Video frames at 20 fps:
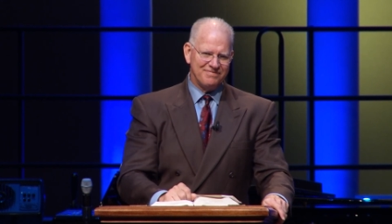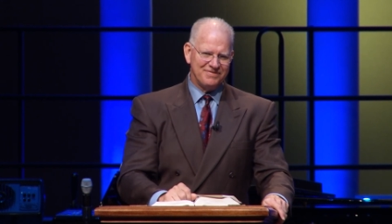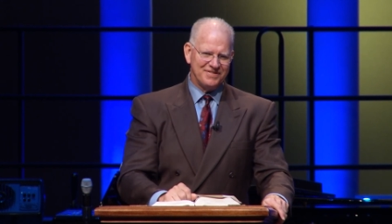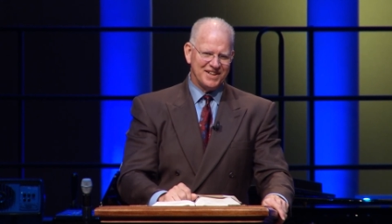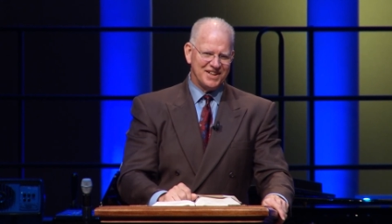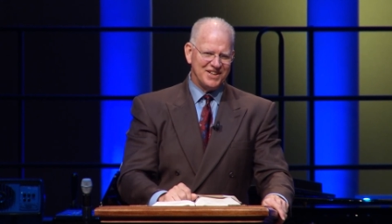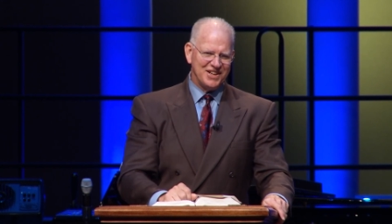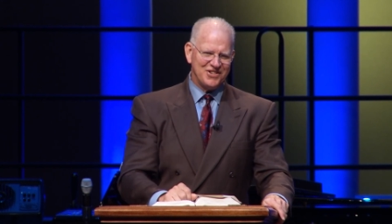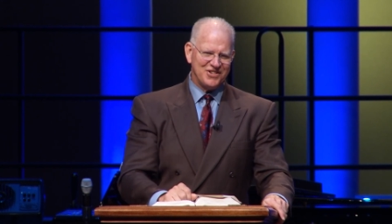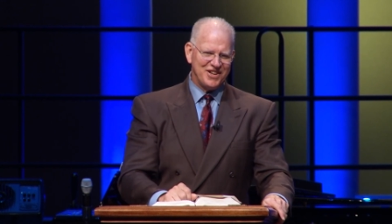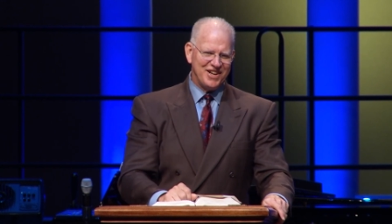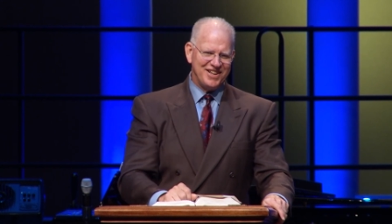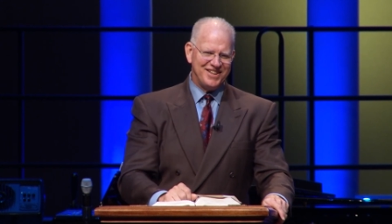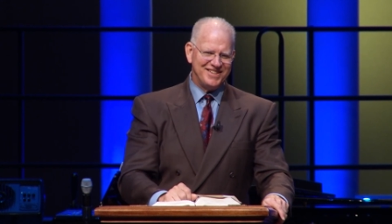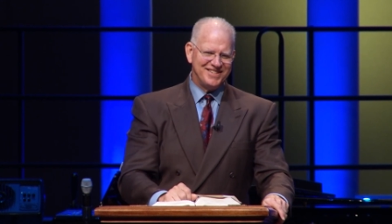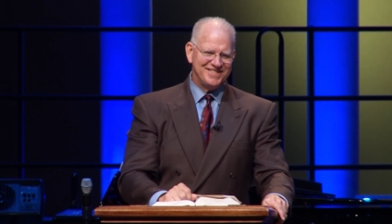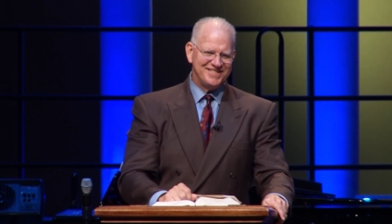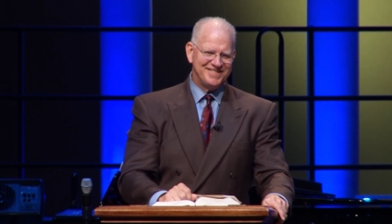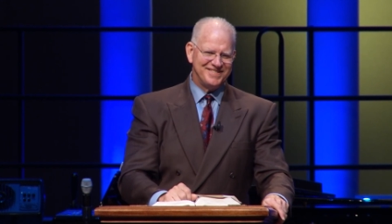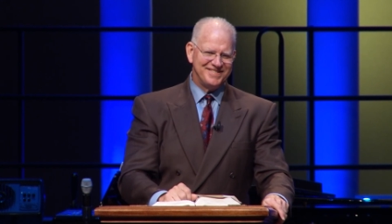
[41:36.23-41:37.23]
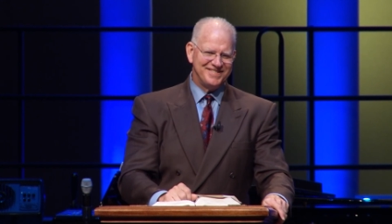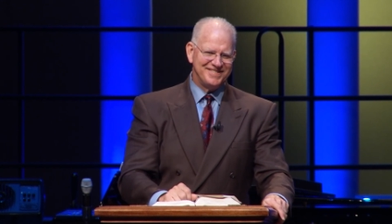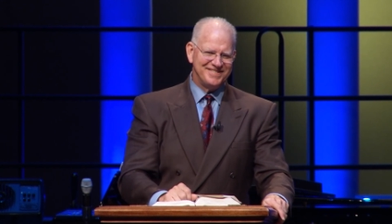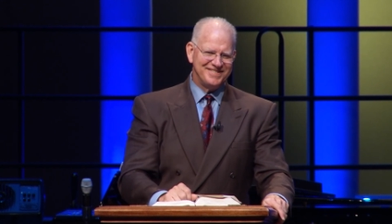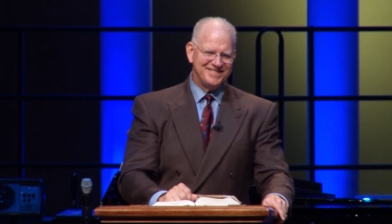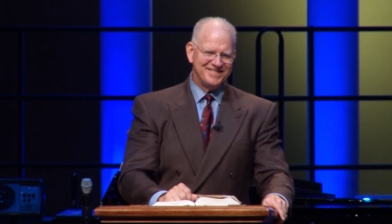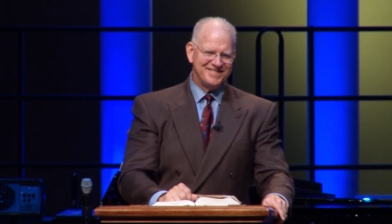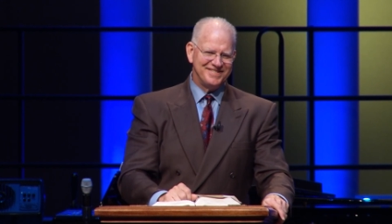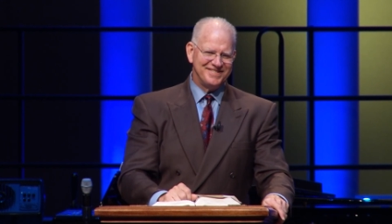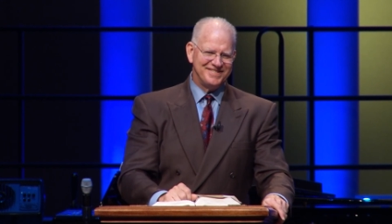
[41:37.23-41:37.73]
Isn't that sad?
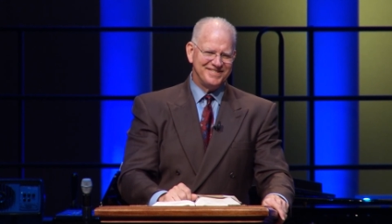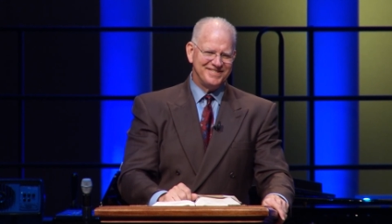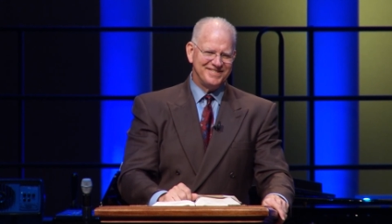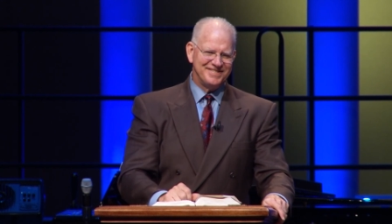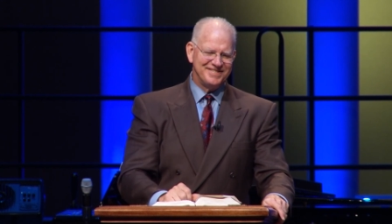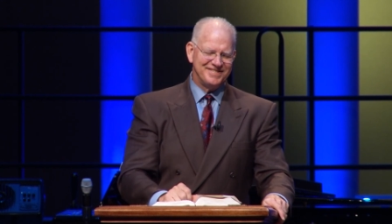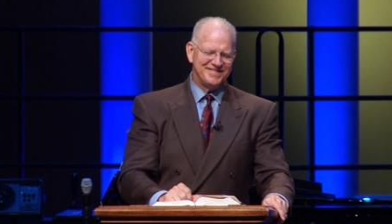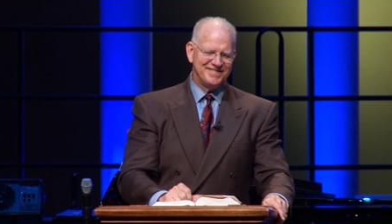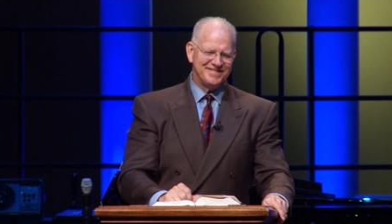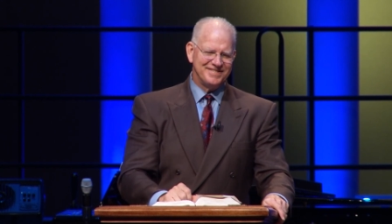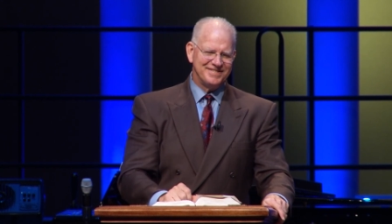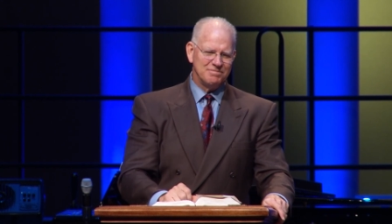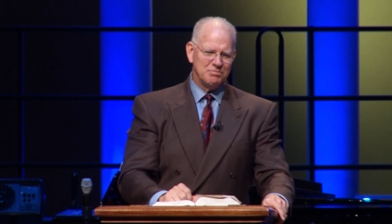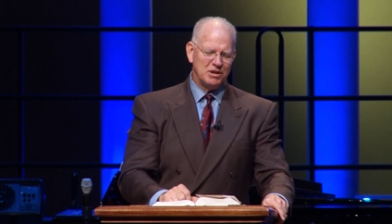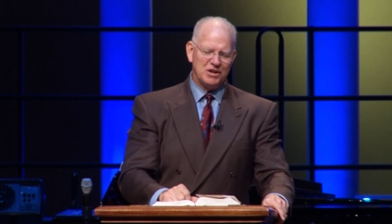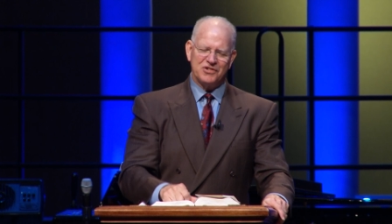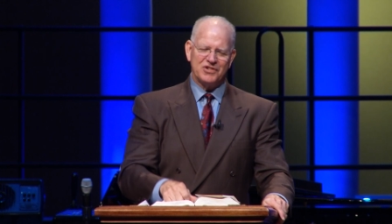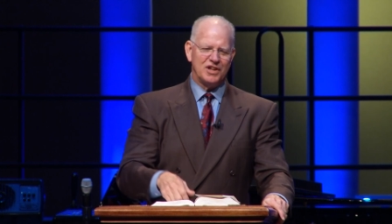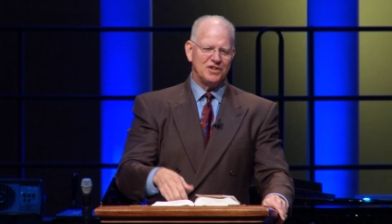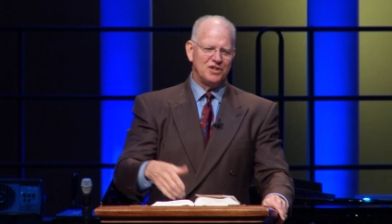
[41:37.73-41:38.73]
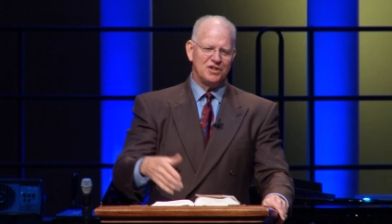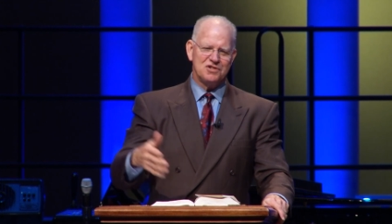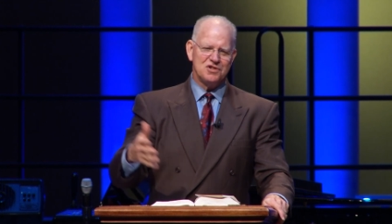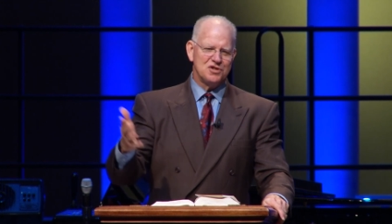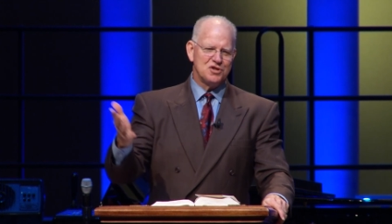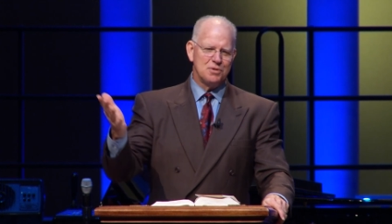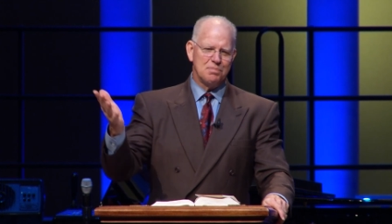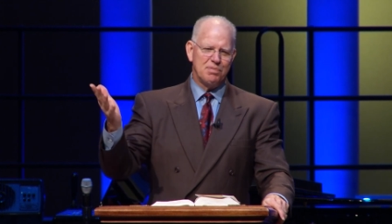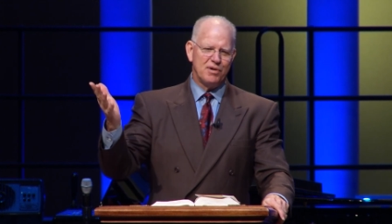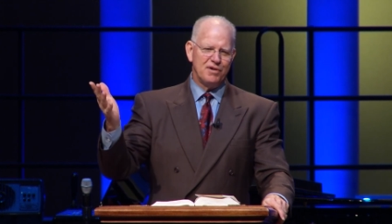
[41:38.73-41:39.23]
But he said, This is
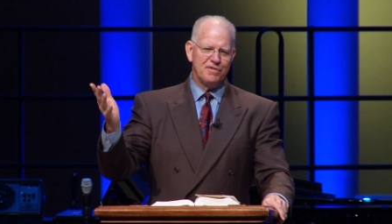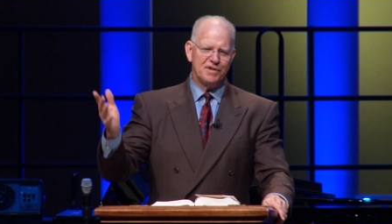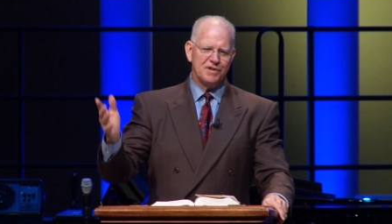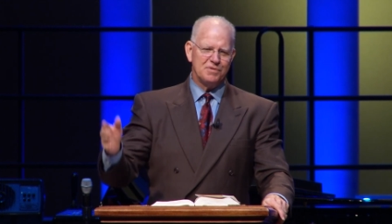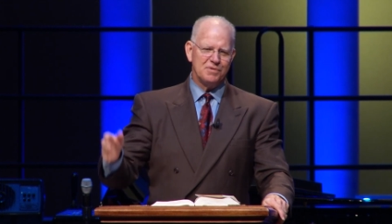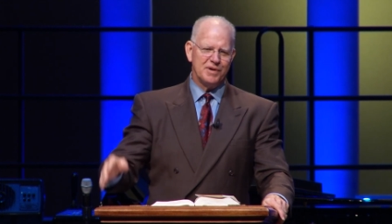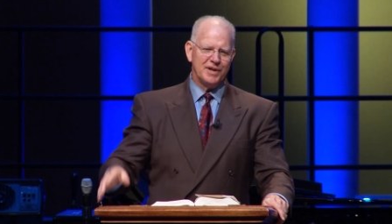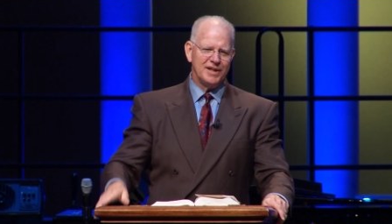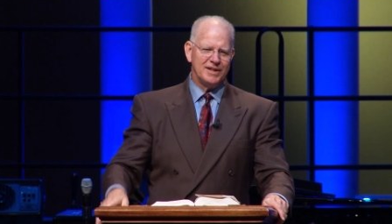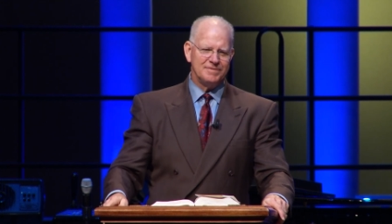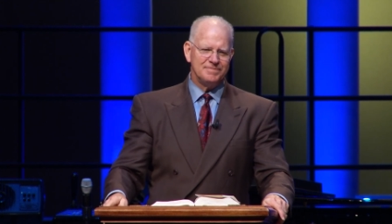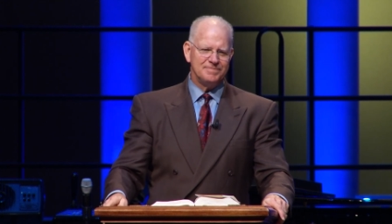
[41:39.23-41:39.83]
the perfect way.